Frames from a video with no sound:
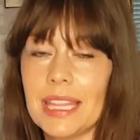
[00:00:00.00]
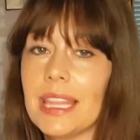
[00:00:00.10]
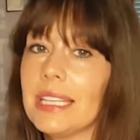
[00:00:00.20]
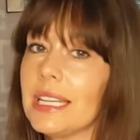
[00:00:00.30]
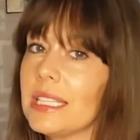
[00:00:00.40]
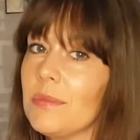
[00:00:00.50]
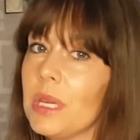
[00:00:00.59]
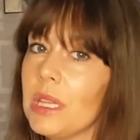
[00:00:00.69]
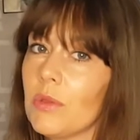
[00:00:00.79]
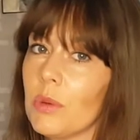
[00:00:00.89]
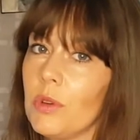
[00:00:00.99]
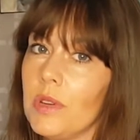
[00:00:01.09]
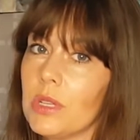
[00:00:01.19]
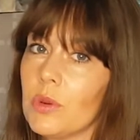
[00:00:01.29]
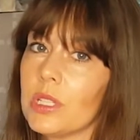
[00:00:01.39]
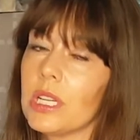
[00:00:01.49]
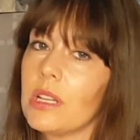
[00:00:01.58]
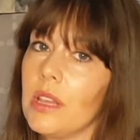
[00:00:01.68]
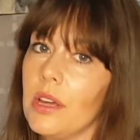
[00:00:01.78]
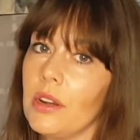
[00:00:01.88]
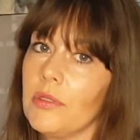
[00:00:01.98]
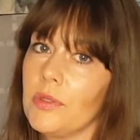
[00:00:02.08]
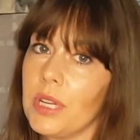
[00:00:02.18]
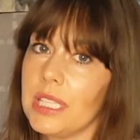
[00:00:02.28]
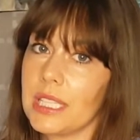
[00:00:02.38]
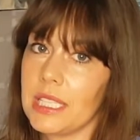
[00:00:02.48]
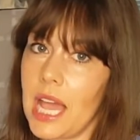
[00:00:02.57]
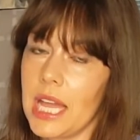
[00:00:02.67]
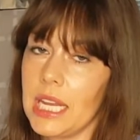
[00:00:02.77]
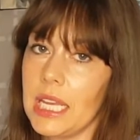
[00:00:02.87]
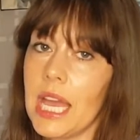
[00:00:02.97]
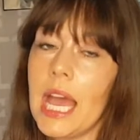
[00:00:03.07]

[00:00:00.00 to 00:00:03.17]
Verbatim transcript: that doesn't mean that we're moving towards a clutter-free society.